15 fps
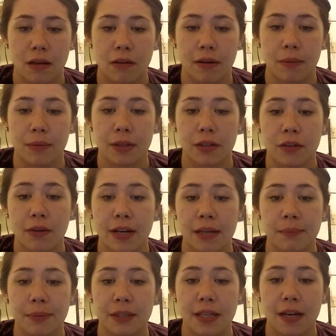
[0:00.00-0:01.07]
Alright, we're going to go
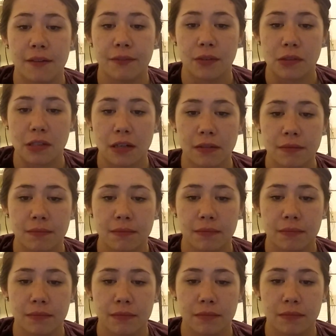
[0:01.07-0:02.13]
ahead and put the headphones on,
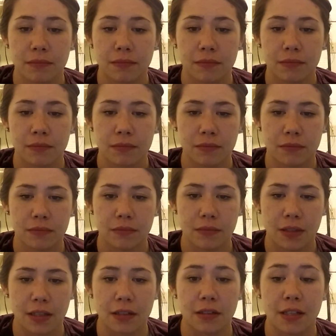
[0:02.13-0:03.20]

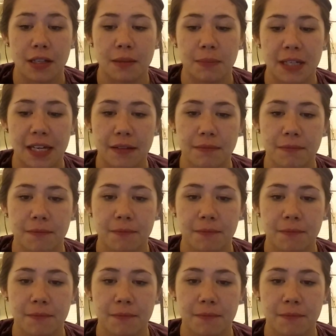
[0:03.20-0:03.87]
and then begin.